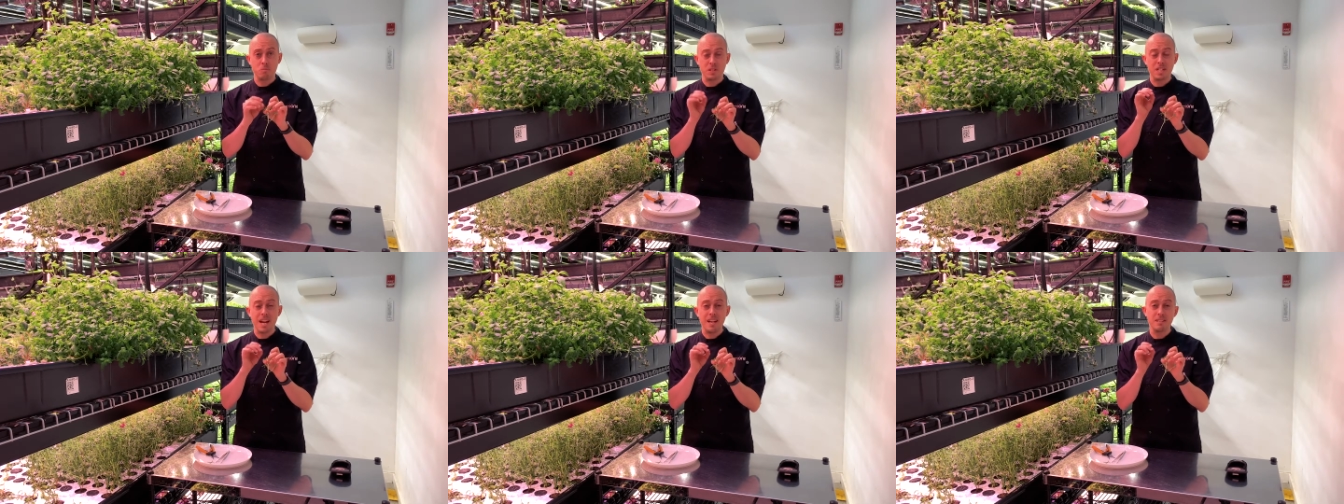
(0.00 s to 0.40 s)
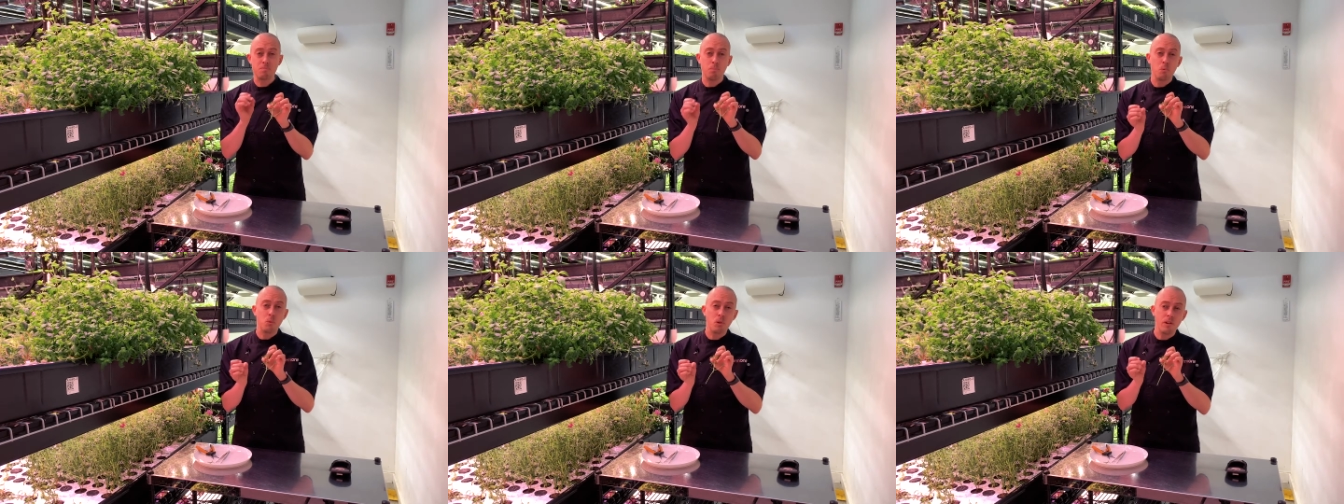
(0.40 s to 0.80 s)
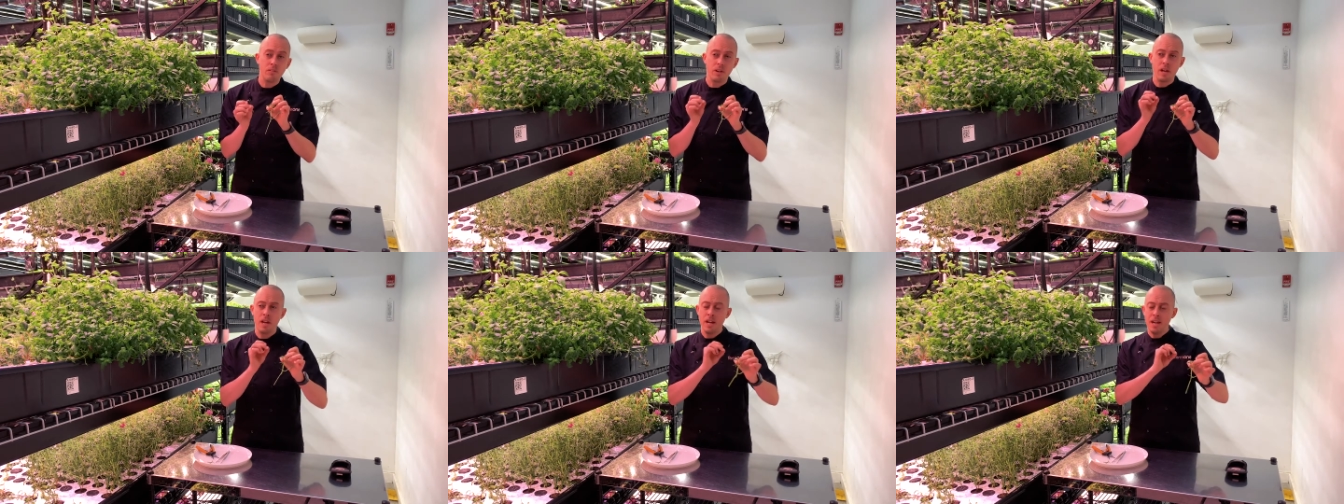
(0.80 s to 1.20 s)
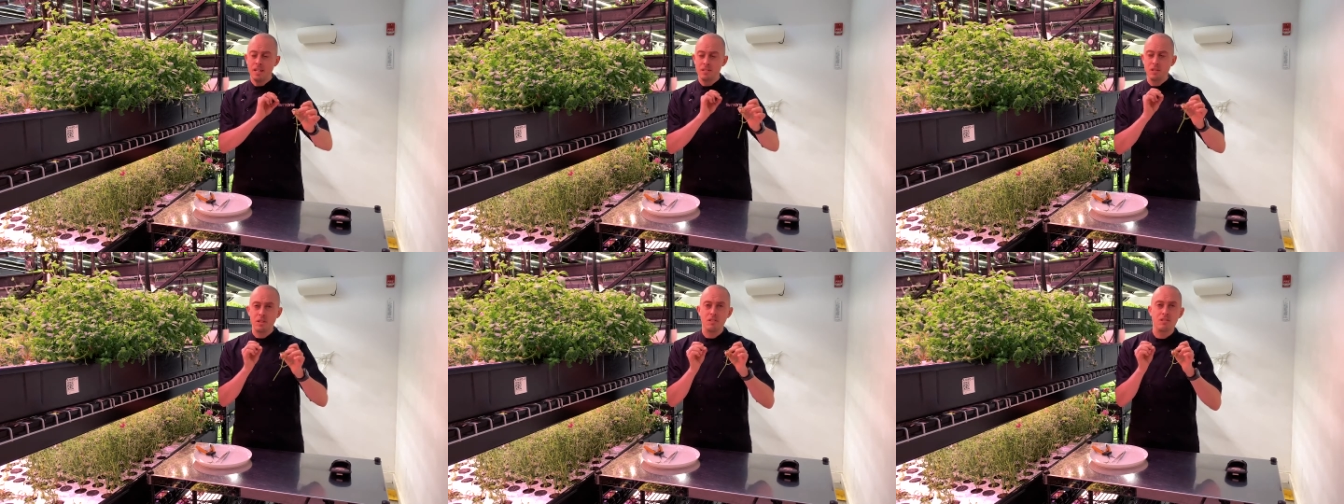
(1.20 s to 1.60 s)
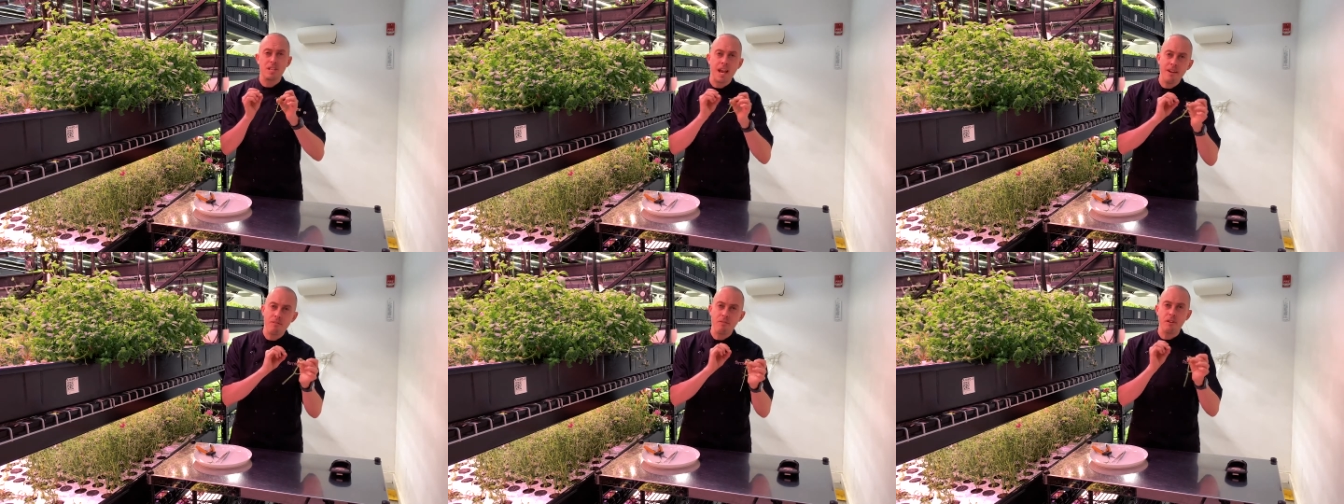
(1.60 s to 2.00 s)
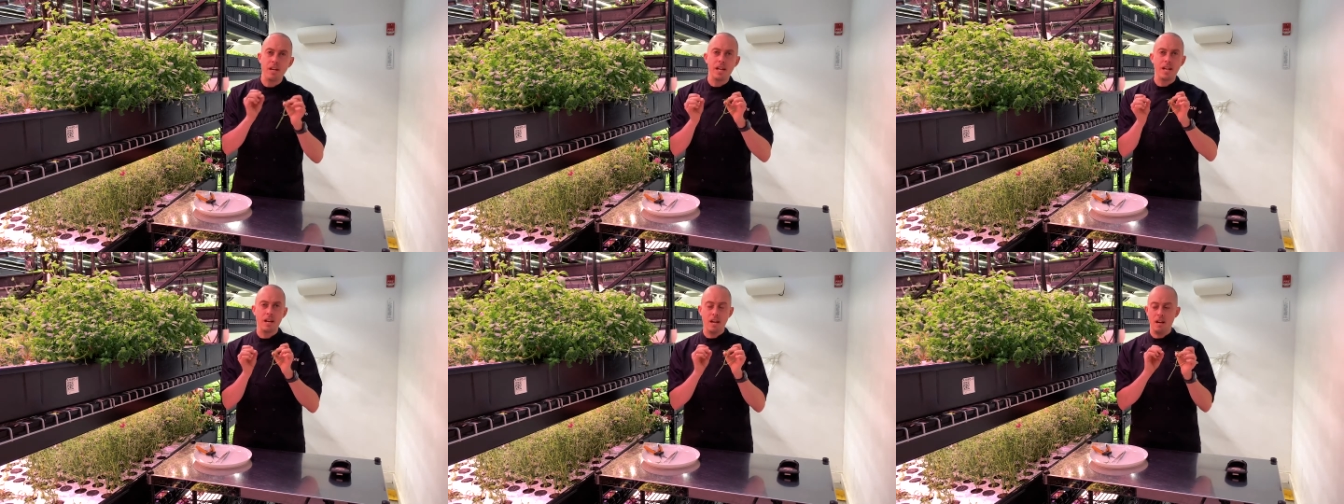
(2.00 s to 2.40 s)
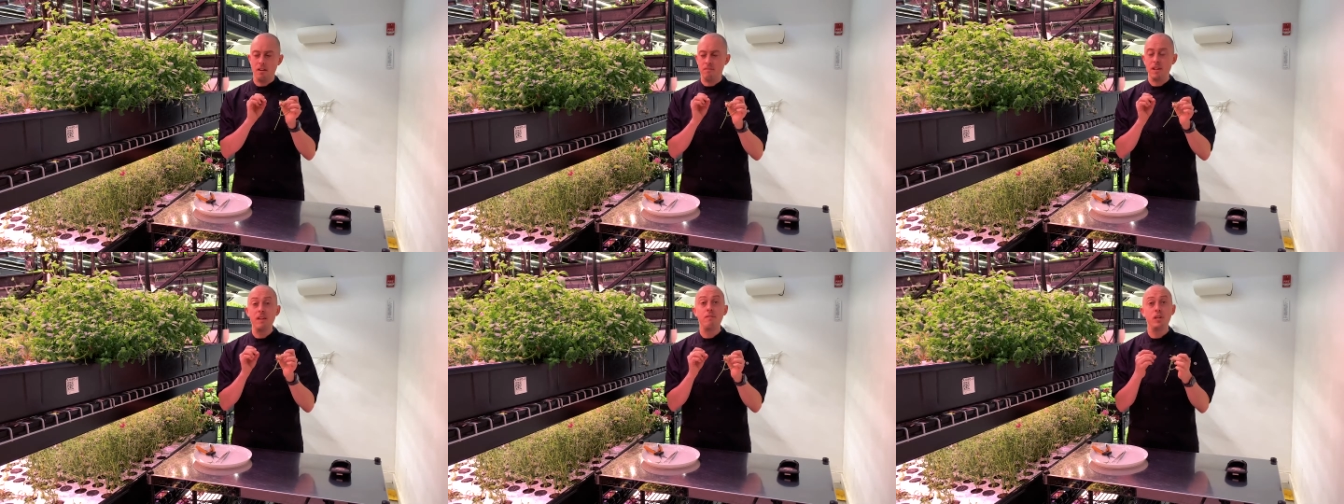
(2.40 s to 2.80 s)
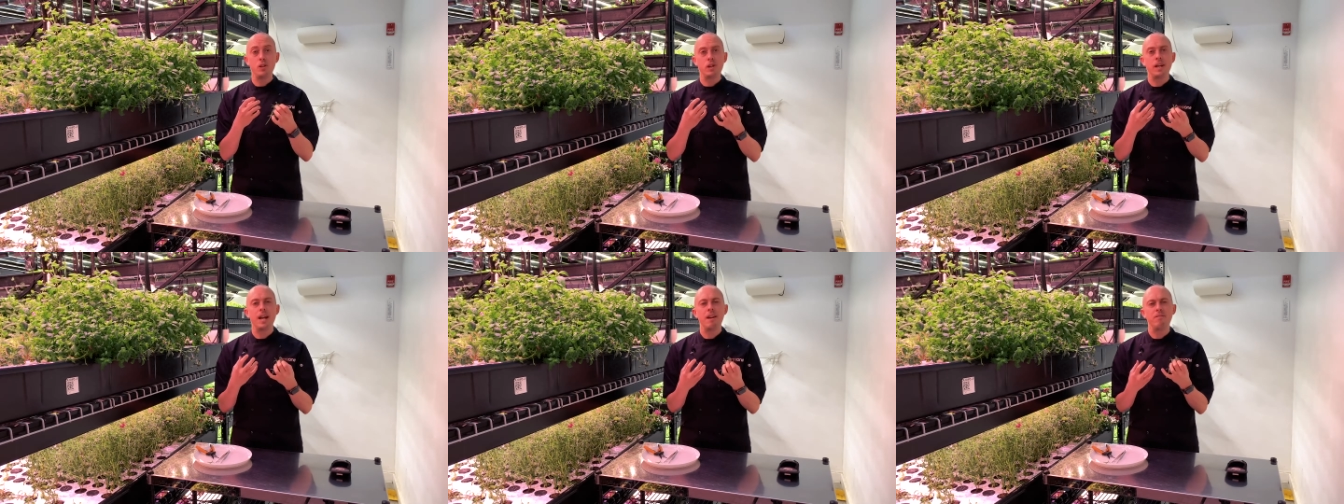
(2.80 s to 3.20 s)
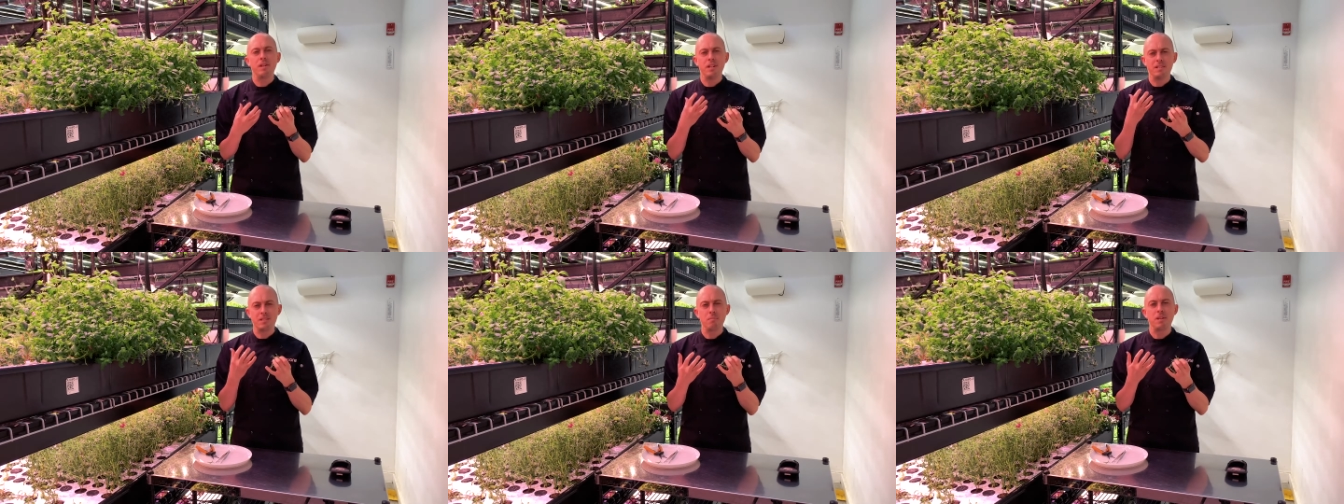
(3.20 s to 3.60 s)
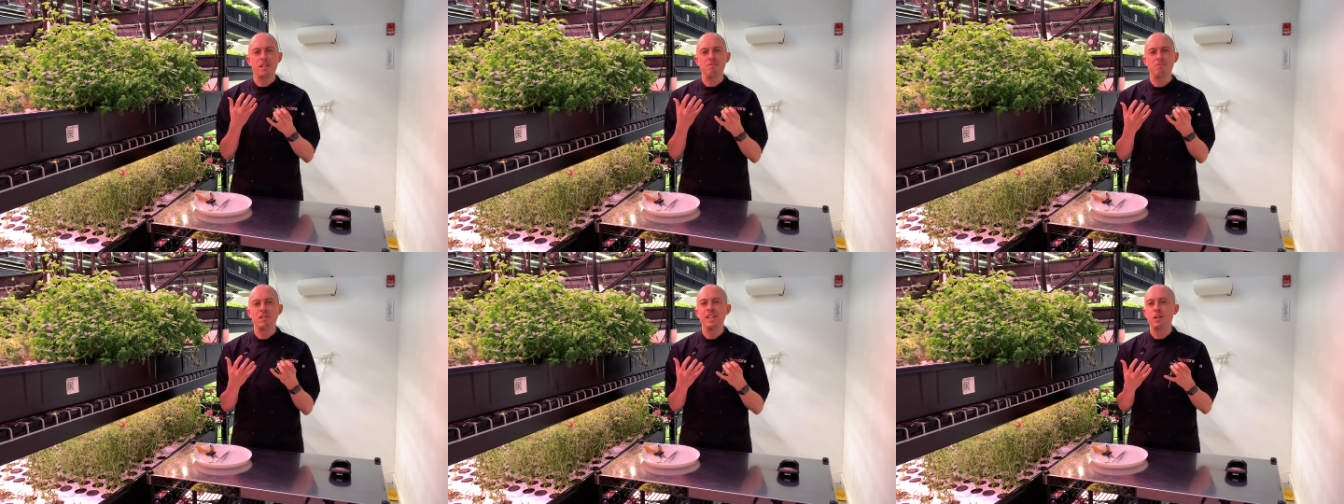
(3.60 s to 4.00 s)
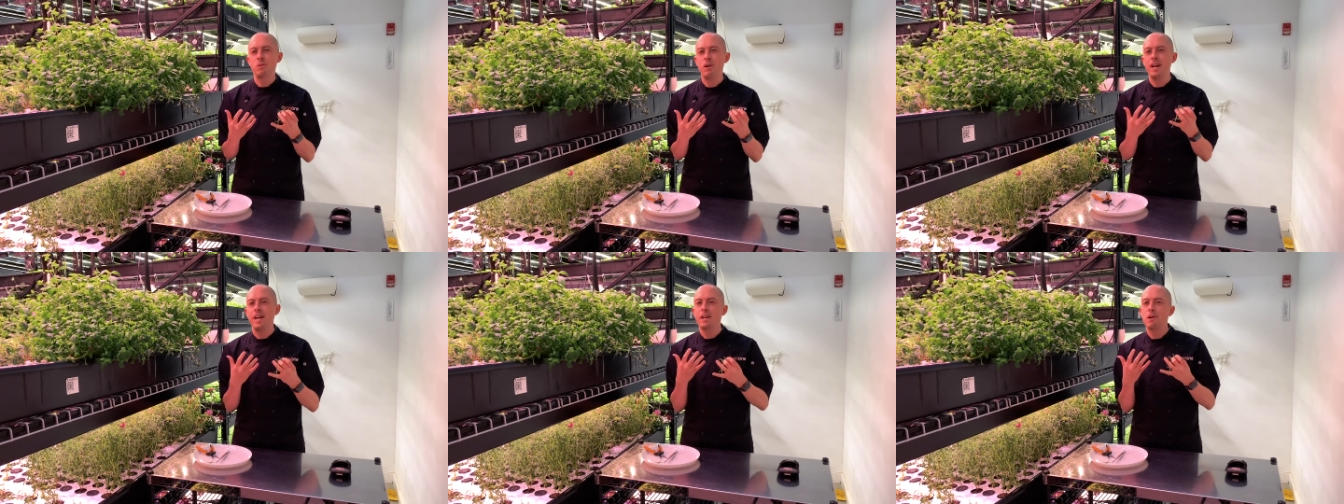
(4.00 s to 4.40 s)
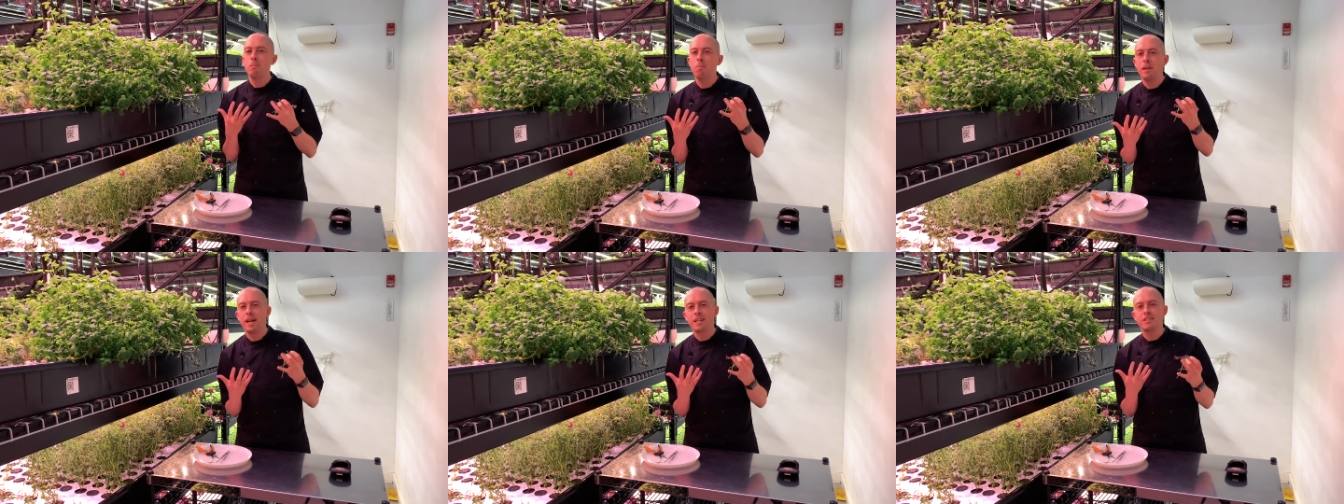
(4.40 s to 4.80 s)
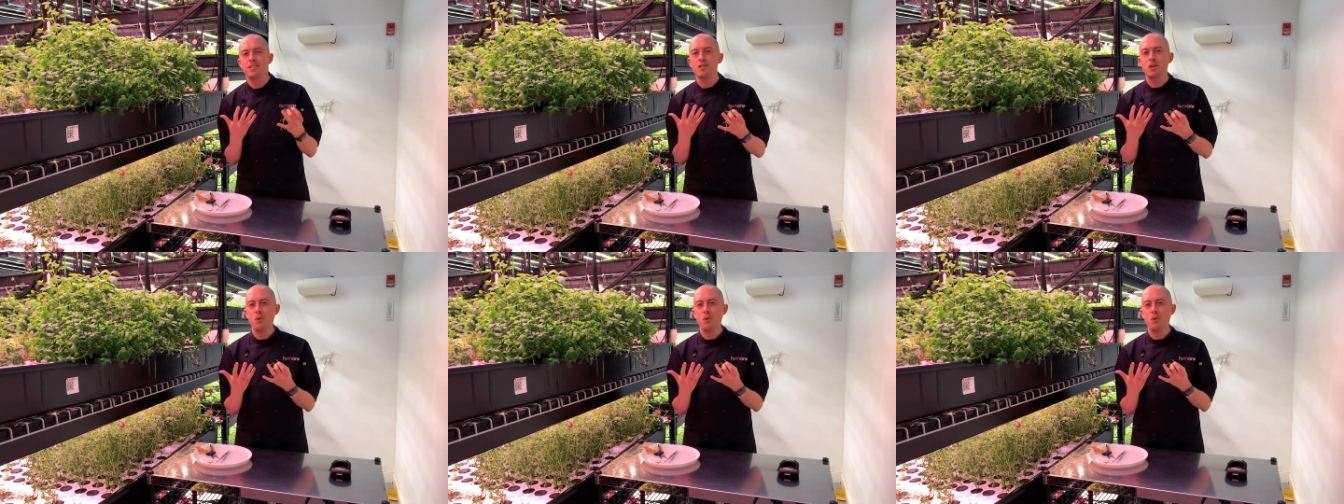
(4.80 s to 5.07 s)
which has more of a sort of savory flavor, you can have something really quite complex and